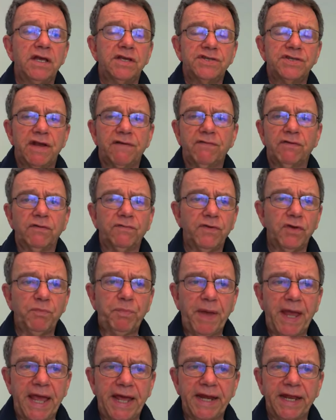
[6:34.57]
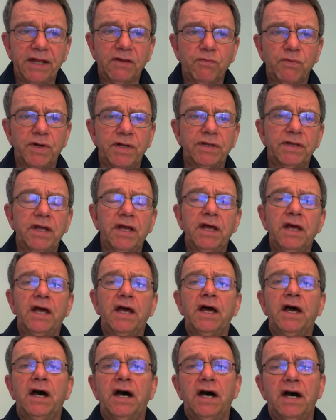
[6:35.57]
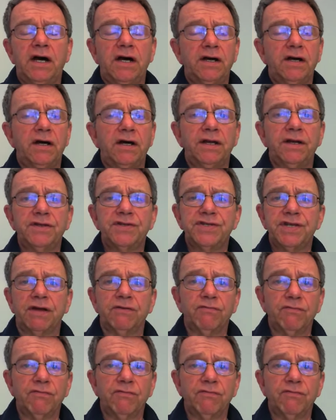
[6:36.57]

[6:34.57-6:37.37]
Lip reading: Several of you panicked when on